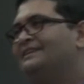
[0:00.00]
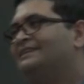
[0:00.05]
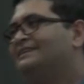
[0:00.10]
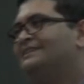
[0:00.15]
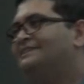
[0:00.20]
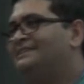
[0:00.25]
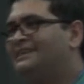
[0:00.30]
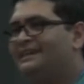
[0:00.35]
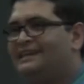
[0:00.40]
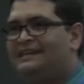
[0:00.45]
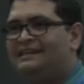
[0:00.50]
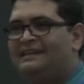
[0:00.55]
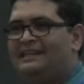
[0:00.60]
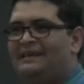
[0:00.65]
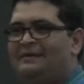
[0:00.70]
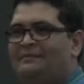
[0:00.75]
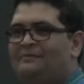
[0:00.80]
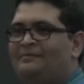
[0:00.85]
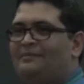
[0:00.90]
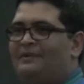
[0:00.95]
Second
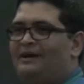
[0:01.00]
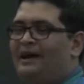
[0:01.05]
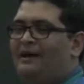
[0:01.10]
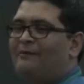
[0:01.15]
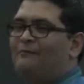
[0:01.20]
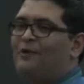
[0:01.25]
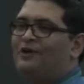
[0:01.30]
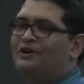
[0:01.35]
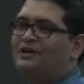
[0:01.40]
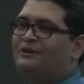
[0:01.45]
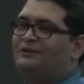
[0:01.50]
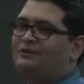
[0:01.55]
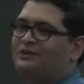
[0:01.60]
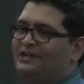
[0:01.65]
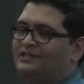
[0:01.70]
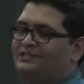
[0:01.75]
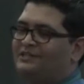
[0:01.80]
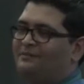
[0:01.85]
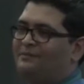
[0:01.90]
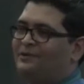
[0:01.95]
thing I wanted to
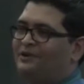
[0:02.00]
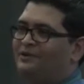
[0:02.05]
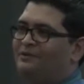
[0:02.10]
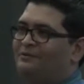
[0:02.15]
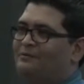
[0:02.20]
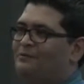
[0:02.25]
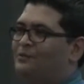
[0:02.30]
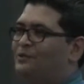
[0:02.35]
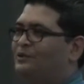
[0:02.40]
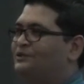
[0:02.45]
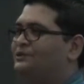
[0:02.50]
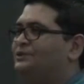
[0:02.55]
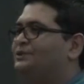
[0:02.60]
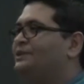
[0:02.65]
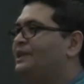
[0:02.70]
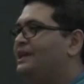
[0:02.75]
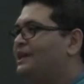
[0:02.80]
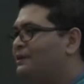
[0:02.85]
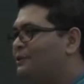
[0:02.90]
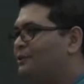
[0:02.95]
touch upon was to
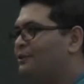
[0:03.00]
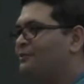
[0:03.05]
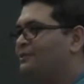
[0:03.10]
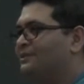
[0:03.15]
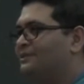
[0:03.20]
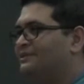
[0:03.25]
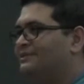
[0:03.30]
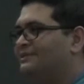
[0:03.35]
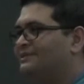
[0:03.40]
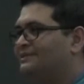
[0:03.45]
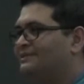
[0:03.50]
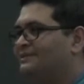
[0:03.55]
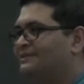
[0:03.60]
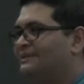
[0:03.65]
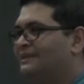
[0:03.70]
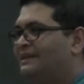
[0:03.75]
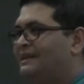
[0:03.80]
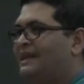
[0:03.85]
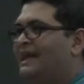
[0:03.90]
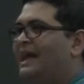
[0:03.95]
think global.
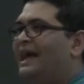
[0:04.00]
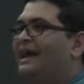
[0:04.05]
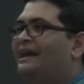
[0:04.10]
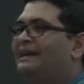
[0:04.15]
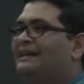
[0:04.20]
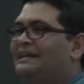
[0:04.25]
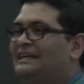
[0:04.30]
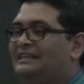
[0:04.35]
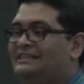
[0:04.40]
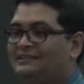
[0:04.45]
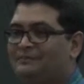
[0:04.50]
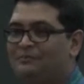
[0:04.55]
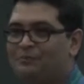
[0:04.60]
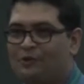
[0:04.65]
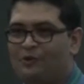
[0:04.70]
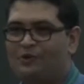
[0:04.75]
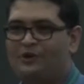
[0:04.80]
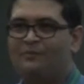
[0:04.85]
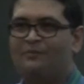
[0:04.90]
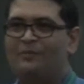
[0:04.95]
And it's
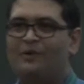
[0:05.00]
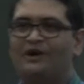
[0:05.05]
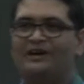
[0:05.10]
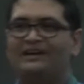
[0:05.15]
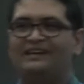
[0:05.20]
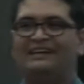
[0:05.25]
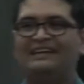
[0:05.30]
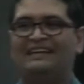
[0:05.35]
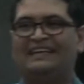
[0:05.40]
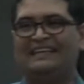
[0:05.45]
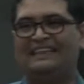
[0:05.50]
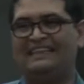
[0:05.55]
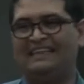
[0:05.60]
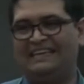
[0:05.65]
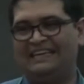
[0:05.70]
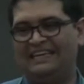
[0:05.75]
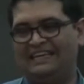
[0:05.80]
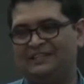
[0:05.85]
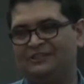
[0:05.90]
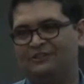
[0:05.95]
more important in
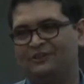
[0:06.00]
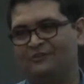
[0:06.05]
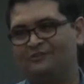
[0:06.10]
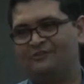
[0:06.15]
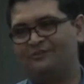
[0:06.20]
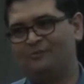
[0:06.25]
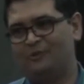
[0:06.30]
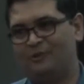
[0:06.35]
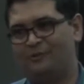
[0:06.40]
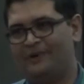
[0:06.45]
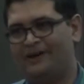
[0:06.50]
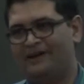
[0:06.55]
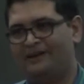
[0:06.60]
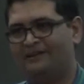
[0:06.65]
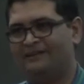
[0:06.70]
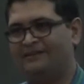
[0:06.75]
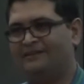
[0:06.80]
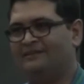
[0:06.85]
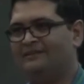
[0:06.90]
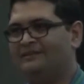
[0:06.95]
the age of
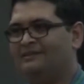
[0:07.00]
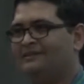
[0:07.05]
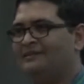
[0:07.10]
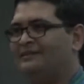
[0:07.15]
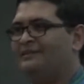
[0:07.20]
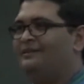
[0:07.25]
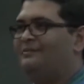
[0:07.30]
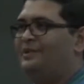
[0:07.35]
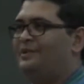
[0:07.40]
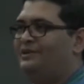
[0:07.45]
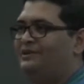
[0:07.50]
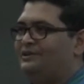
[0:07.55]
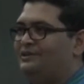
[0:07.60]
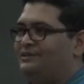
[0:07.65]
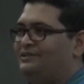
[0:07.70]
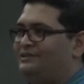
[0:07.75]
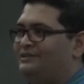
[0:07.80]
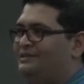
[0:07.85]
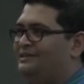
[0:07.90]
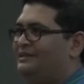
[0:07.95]
mobile.
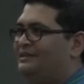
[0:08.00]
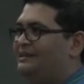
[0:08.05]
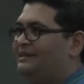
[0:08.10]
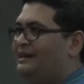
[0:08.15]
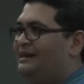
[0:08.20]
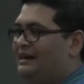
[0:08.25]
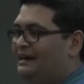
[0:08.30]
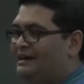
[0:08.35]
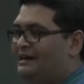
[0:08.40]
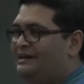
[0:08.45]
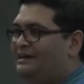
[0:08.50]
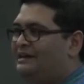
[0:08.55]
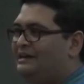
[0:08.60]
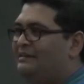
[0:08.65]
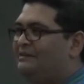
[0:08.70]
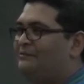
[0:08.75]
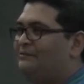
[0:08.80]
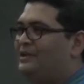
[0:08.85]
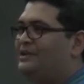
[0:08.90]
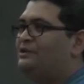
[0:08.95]
Because
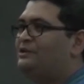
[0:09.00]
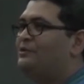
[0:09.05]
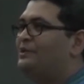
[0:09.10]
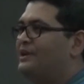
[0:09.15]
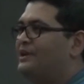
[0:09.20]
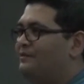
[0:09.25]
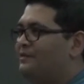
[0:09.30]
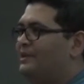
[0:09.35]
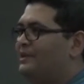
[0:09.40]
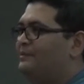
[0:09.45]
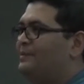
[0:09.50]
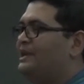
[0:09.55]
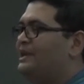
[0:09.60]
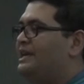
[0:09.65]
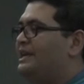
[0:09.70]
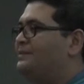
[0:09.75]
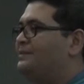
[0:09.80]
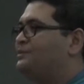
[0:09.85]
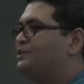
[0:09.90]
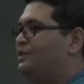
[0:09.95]
earlier when you were developing
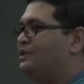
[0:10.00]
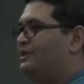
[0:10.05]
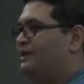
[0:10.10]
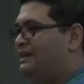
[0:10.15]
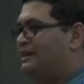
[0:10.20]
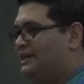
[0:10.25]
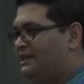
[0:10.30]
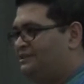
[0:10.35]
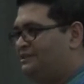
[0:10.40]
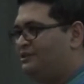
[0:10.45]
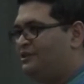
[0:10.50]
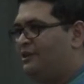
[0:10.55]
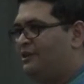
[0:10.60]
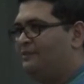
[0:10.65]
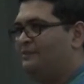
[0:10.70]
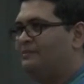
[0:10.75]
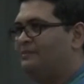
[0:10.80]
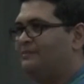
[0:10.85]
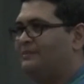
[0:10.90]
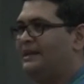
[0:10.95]
games on
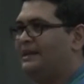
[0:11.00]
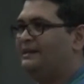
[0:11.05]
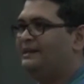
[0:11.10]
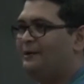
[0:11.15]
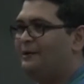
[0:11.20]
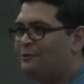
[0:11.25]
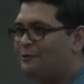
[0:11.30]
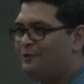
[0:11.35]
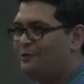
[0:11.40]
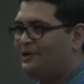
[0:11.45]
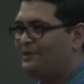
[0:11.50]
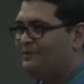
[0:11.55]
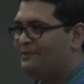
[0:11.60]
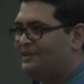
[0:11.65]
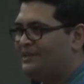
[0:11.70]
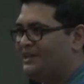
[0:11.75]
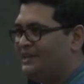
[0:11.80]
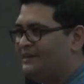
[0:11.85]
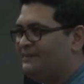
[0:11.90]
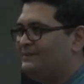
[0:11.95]
desktop, like
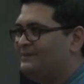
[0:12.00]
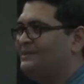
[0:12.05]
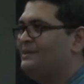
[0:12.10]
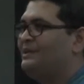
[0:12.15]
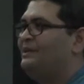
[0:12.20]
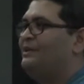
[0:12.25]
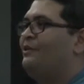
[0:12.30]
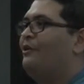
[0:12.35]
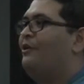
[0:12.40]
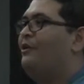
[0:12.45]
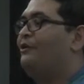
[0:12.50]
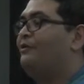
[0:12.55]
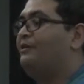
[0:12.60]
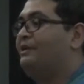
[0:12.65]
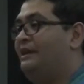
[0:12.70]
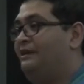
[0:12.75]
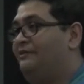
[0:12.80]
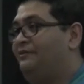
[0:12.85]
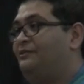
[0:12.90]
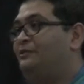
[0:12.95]
downloadable games, or
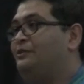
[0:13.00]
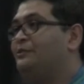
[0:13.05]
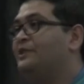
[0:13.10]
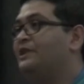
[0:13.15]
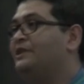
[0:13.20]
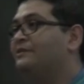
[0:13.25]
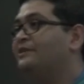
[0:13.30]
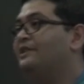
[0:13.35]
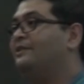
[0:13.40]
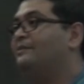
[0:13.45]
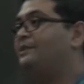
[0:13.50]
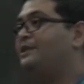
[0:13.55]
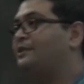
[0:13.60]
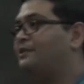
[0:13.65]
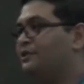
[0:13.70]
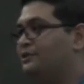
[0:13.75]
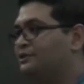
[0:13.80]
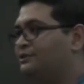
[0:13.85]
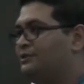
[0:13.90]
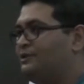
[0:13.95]
if you were developing
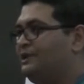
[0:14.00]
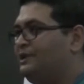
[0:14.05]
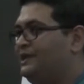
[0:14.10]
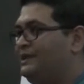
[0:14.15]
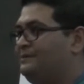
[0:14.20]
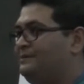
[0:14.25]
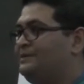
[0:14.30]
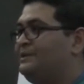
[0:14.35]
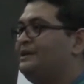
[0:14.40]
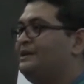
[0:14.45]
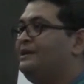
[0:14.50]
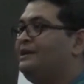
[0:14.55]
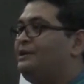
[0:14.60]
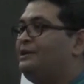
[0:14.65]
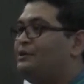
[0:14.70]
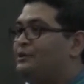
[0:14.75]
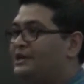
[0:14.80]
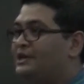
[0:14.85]
console games, you